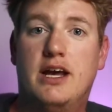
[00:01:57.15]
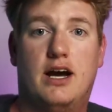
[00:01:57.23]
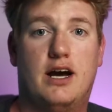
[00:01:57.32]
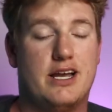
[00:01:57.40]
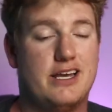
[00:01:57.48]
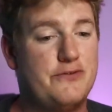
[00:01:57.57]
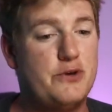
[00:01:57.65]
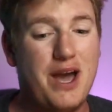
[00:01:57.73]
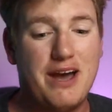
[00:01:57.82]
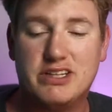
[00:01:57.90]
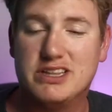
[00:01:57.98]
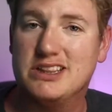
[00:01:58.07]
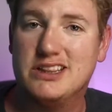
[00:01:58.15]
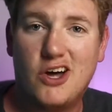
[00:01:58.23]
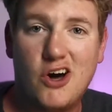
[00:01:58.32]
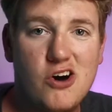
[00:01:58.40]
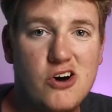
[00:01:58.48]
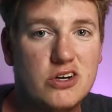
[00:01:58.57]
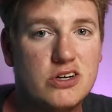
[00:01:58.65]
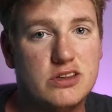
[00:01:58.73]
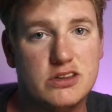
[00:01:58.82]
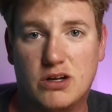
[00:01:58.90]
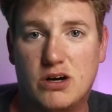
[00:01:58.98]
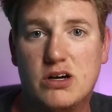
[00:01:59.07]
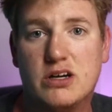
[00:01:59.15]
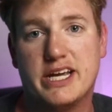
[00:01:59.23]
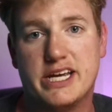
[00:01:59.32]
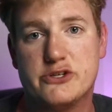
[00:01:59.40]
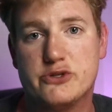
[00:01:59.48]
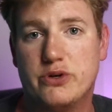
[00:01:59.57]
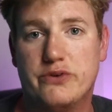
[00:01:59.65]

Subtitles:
If you have a long intro,